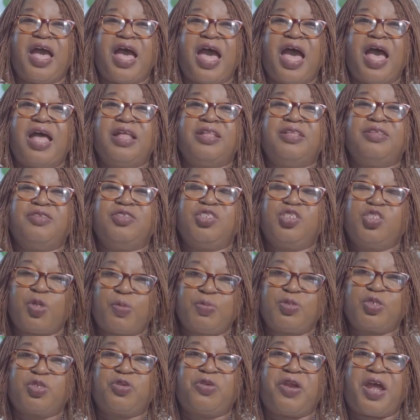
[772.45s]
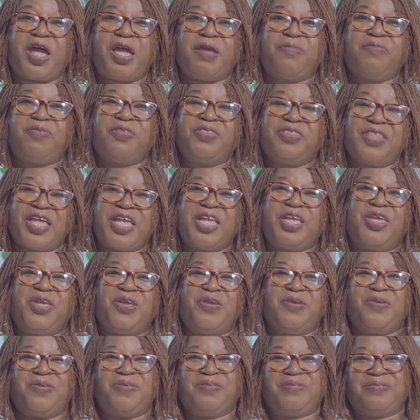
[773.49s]
and subscribe. Thank
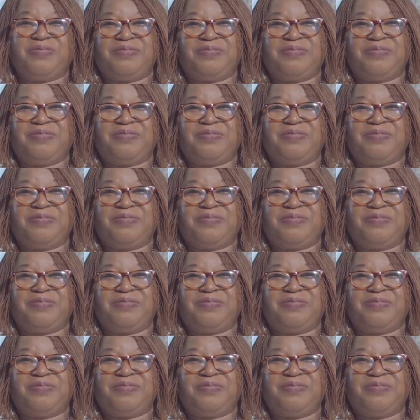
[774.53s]
you.